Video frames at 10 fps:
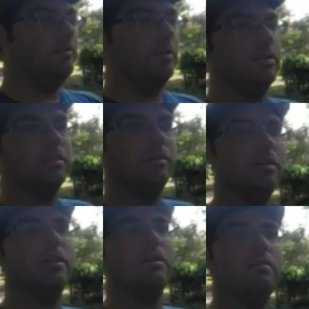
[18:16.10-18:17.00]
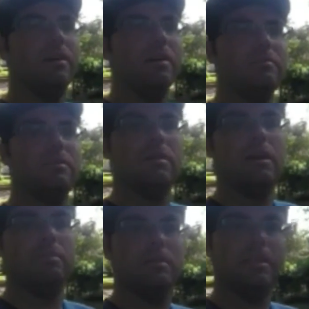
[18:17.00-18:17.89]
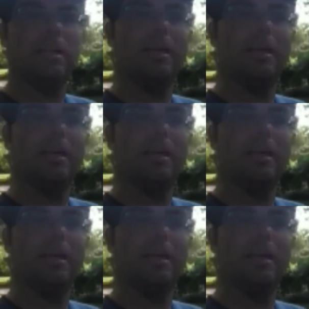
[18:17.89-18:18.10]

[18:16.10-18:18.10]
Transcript: for the 205 subscribers that